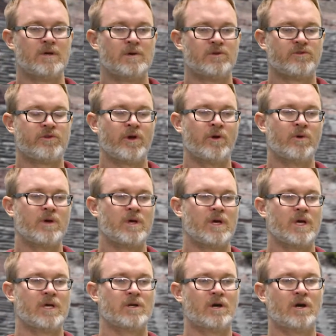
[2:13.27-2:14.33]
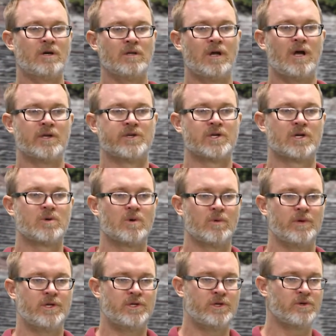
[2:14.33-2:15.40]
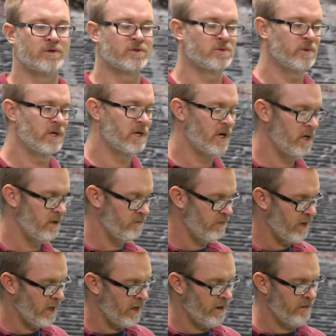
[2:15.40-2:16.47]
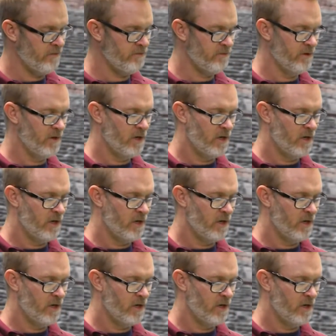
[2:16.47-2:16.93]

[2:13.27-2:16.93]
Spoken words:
So in our logic, what we do is we kind of have